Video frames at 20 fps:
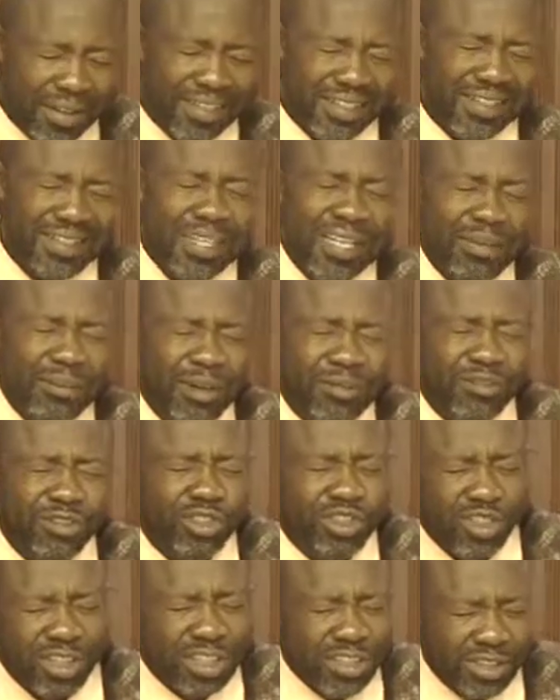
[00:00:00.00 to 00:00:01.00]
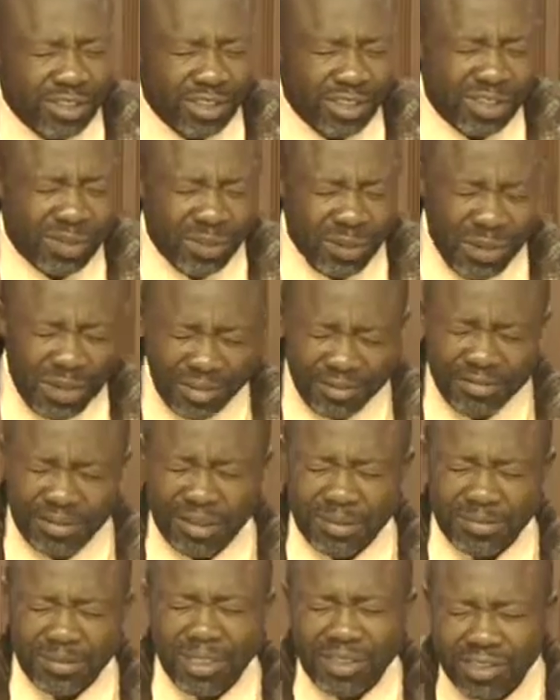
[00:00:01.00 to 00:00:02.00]
in the name of Jesus, we lift
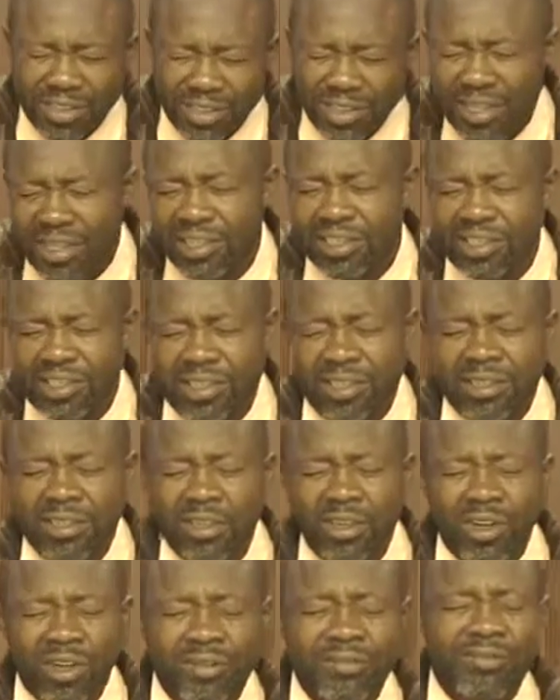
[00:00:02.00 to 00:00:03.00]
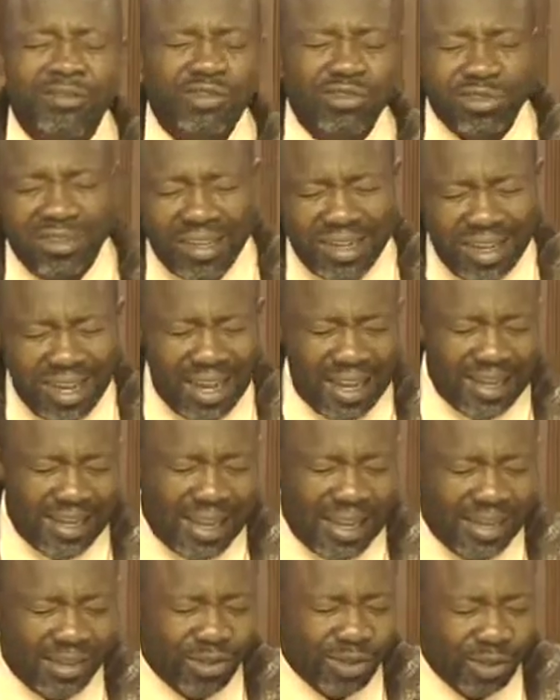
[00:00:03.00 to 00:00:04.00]
up this nation of Trinidad
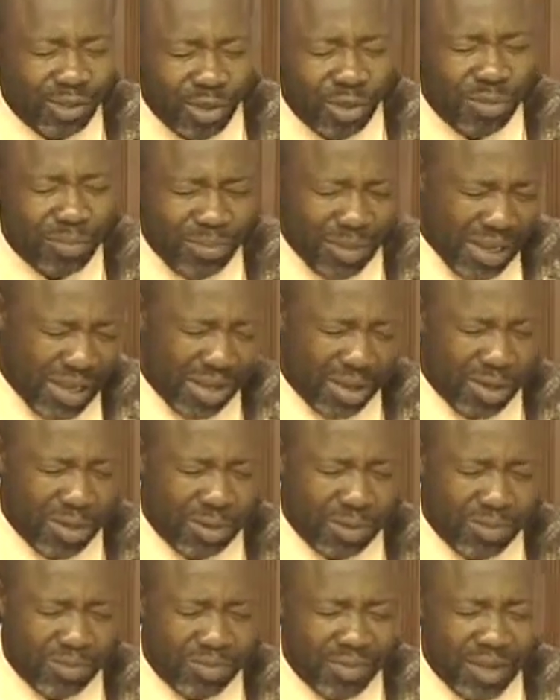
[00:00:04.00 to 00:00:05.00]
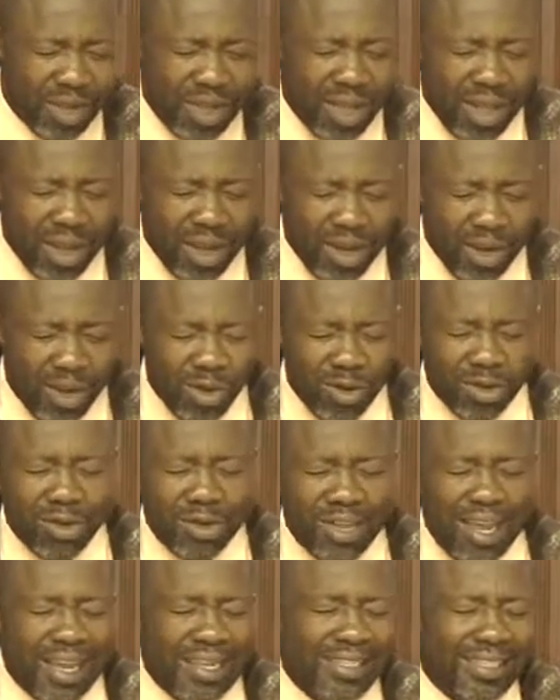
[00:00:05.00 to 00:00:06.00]
and Tobago. Lord,
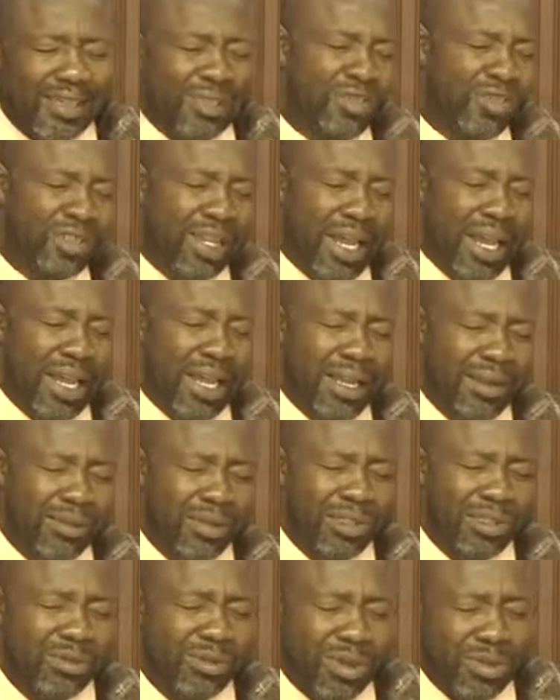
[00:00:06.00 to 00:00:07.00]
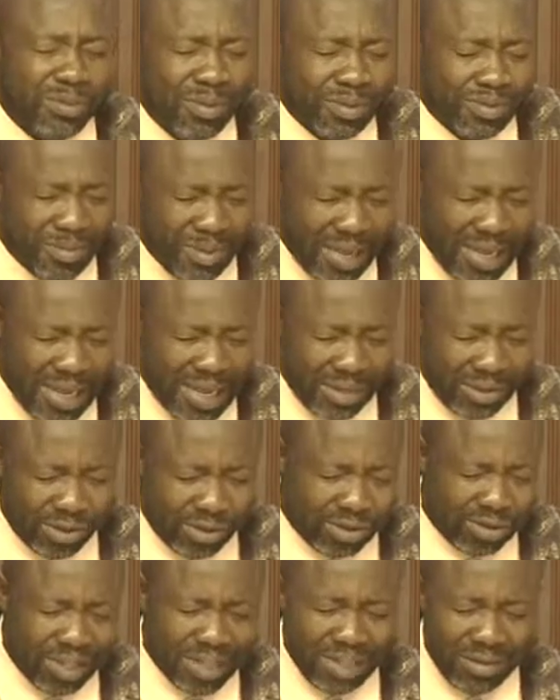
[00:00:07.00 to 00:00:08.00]
at this time, as we prepare to
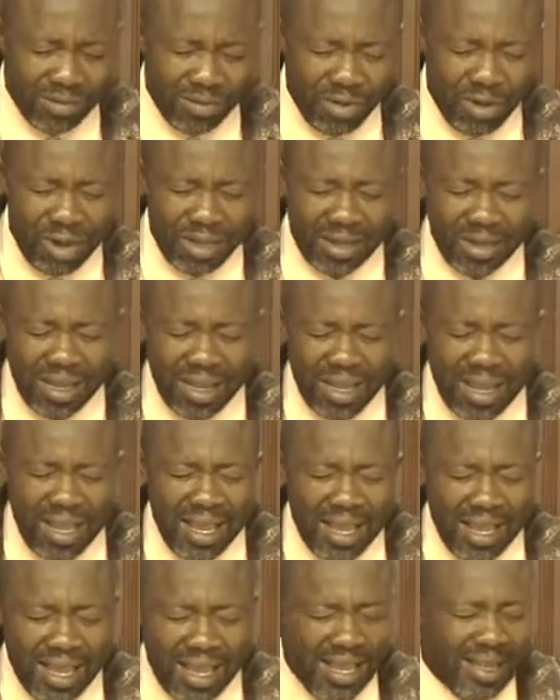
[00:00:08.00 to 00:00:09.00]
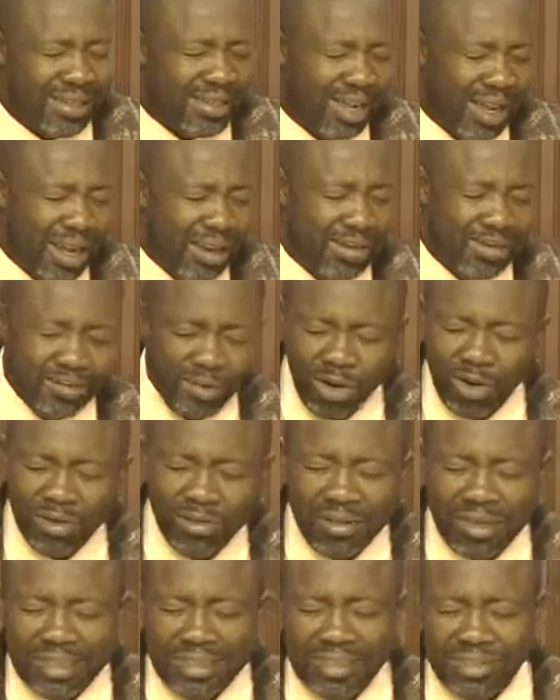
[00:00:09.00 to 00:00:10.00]
celebrate and have
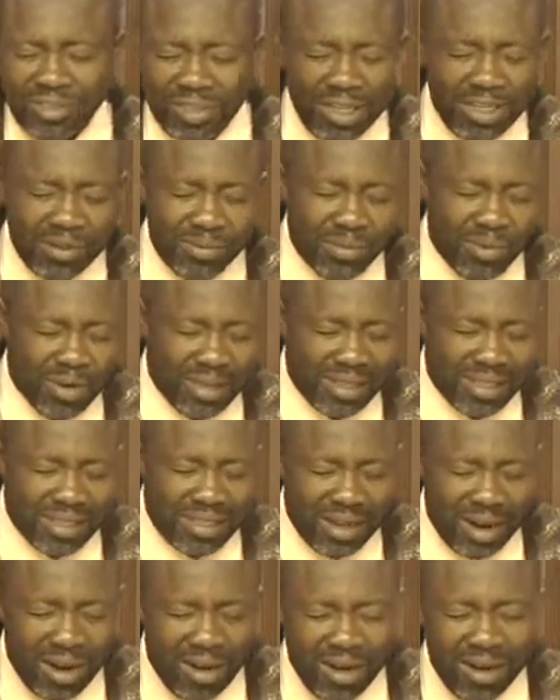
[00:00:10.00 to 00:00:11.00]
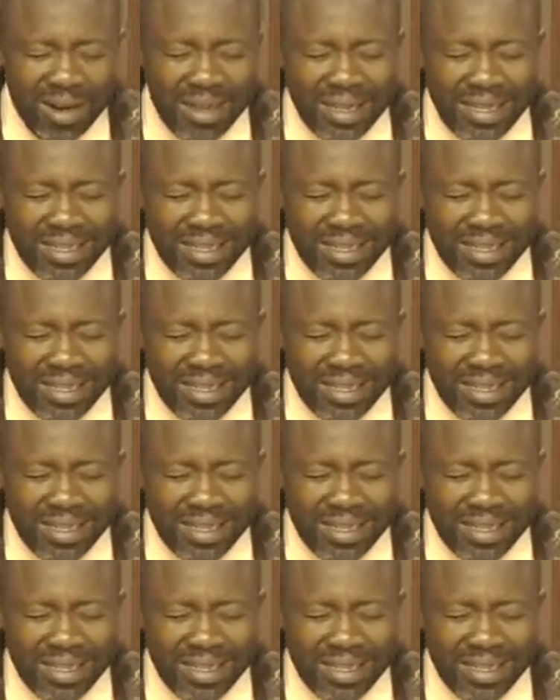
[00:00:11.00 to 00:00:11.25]
already celebrated our